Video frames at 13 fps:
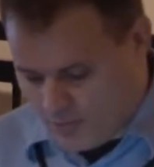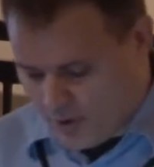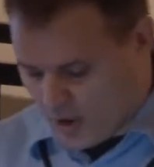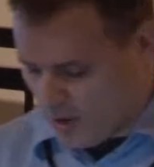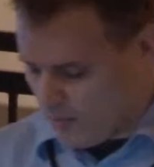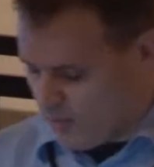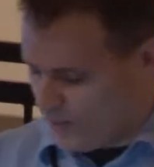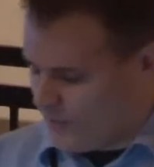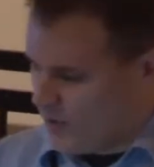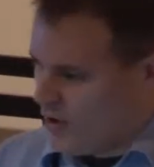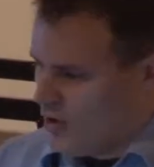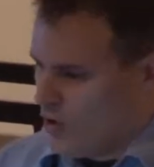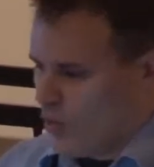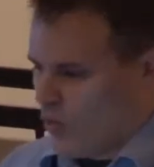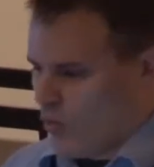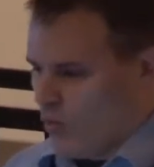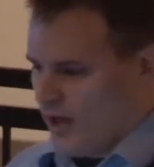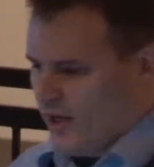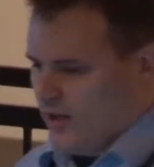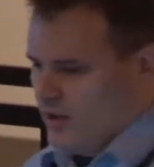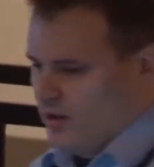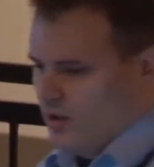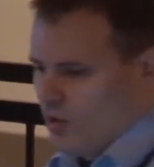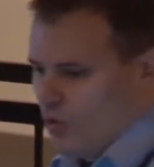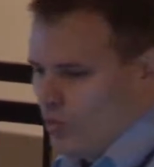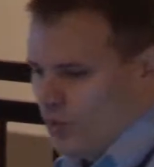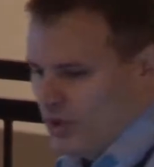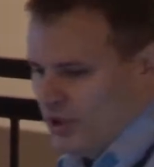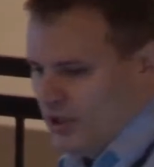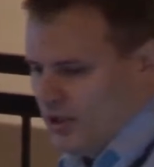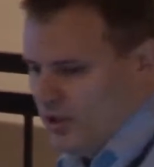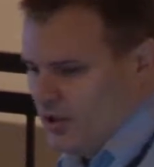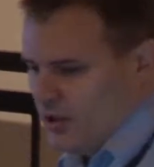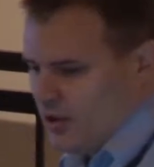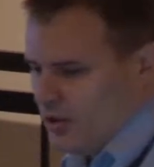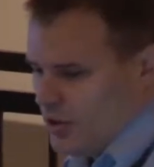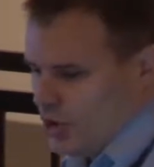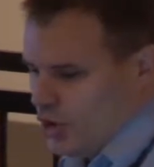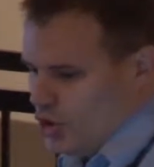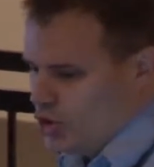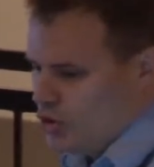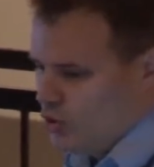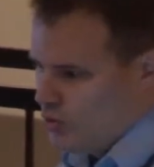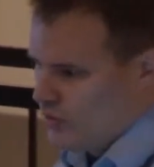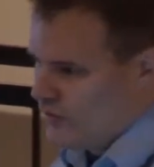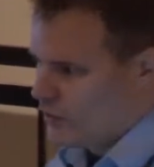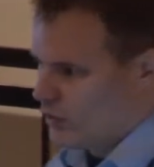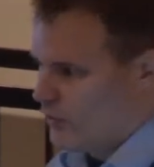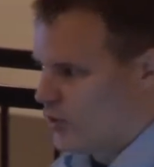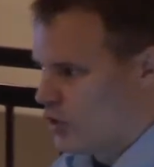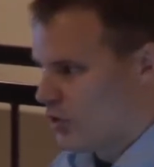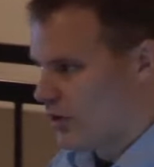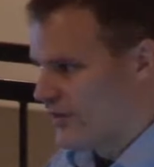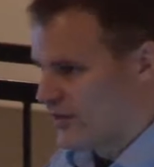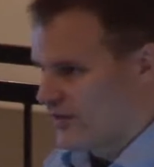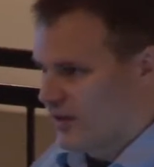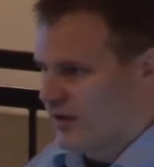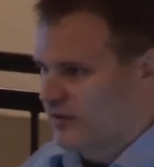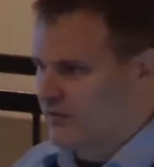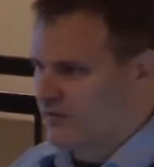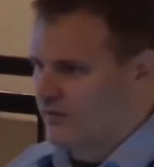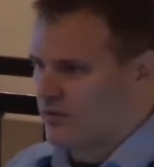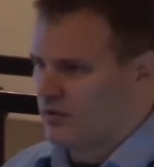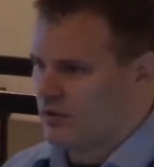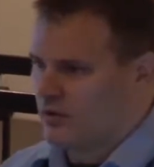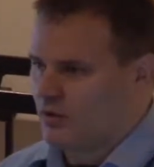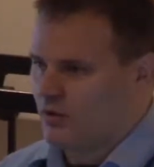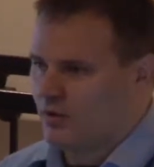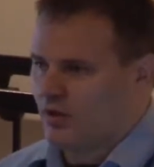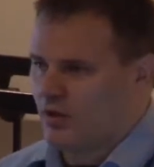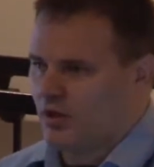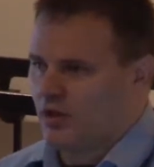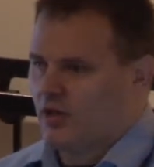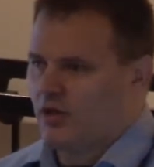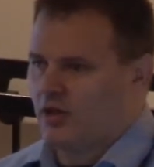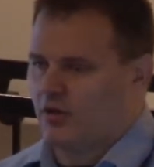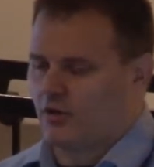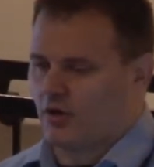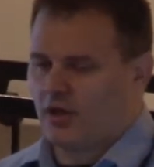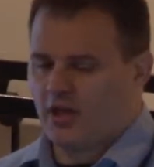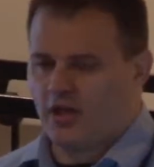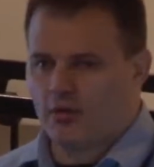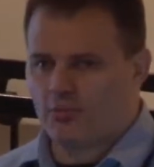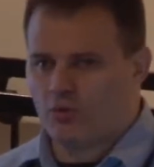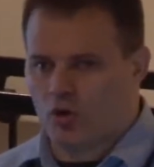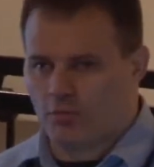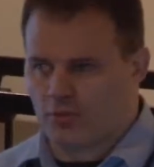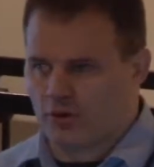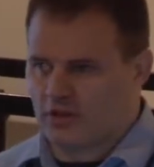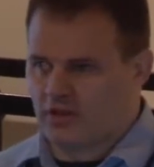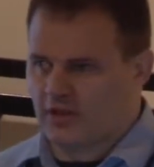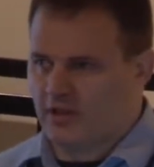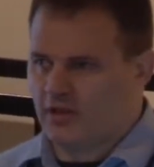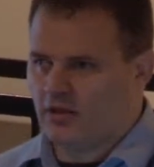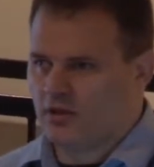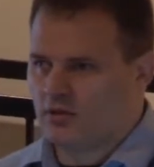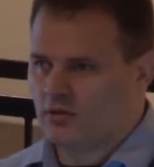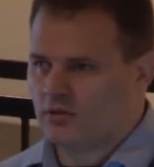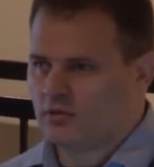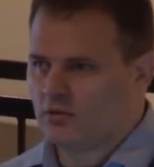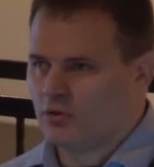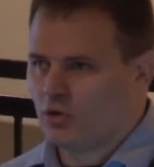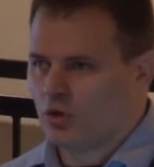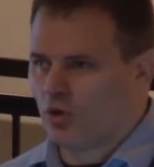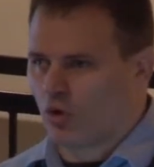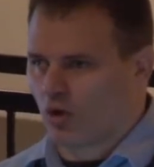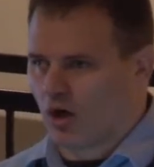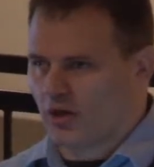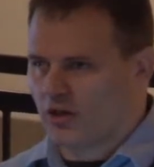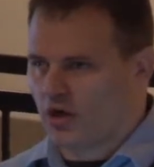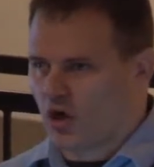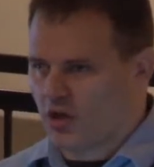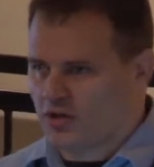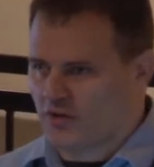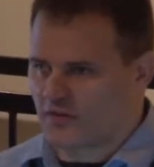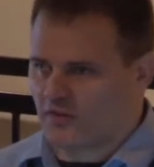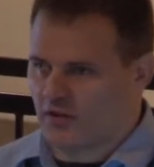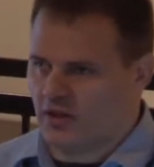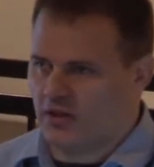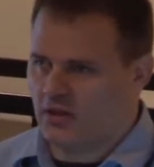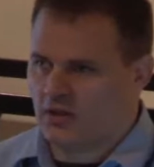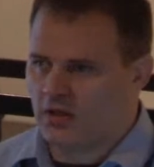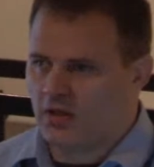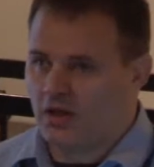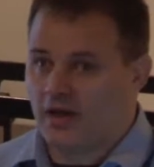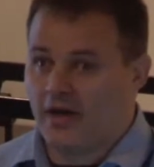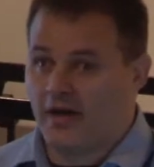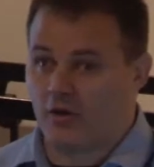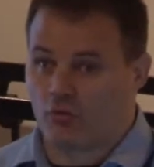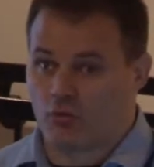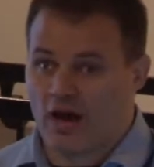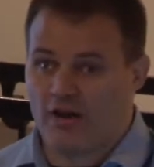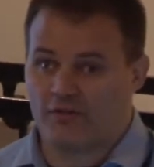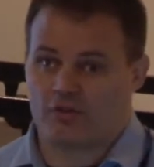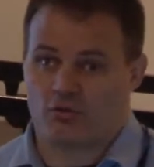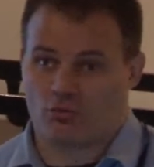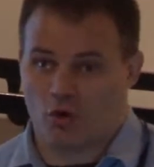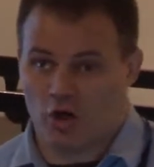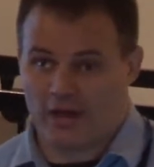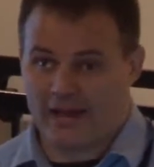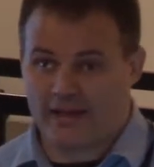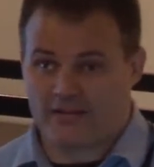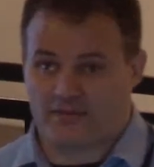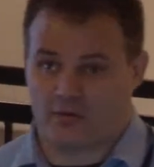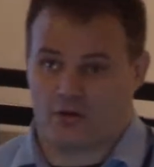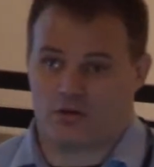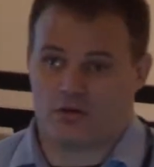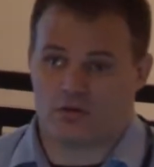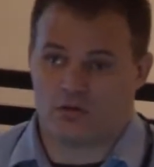comes when we use those heuristics either inappropriately or unconsciously and arrive at the wrong answer,